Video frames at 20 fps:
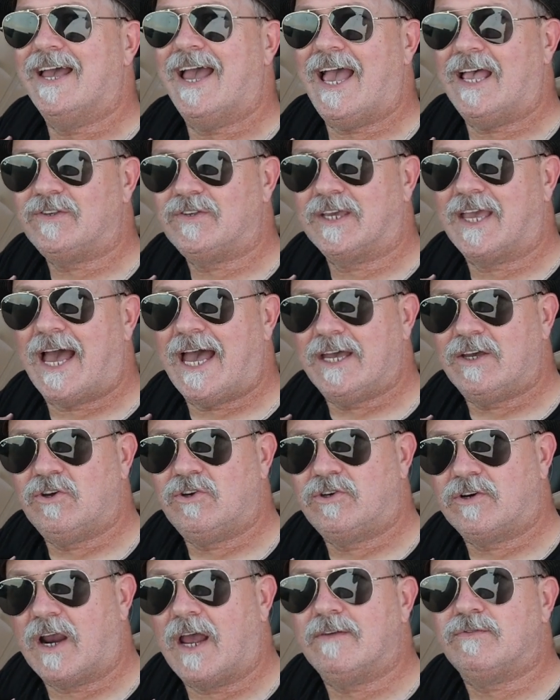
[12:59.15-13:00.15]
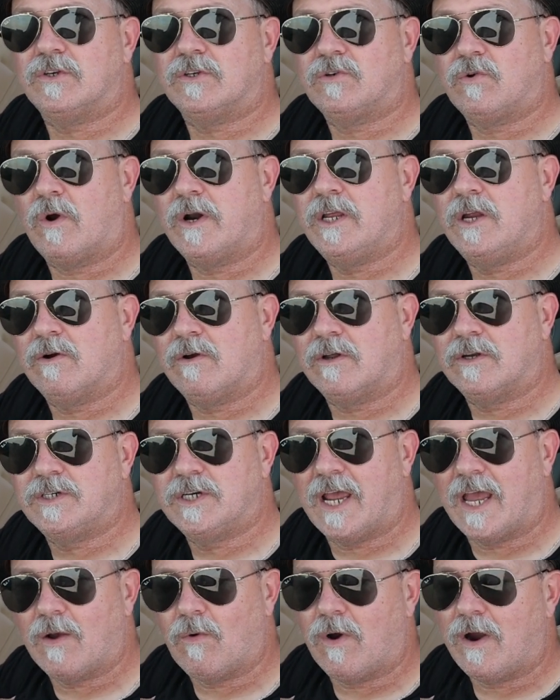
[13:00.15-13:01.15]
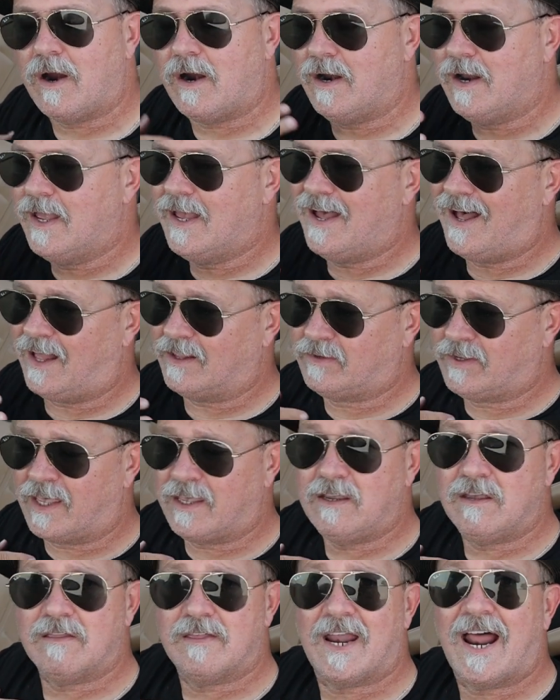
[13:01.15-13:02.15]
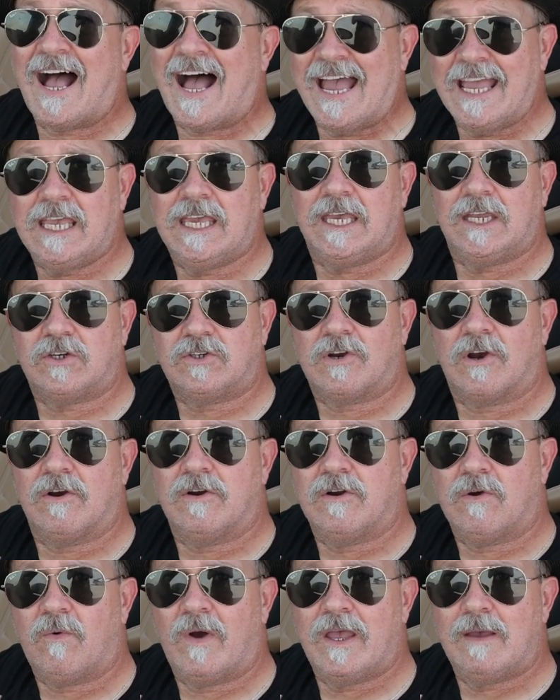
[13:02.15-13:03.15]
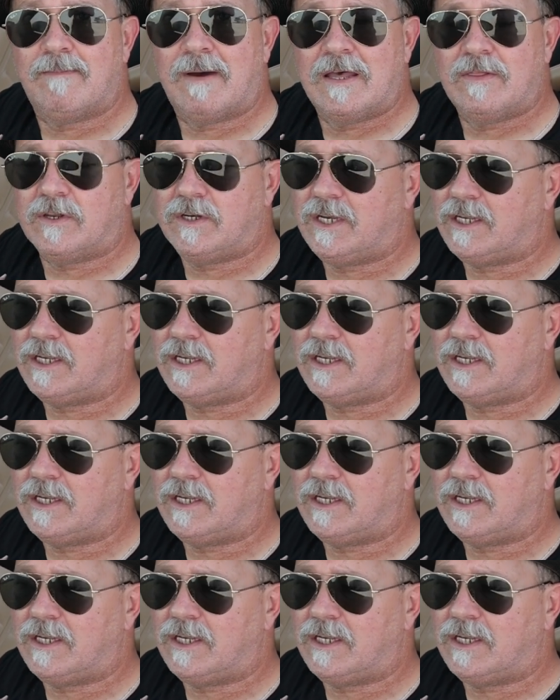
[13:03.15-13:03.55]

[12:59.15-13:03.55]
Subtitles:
As a guy who drives a 20-year-old Jaguar, I'll tell you that I get turned away by the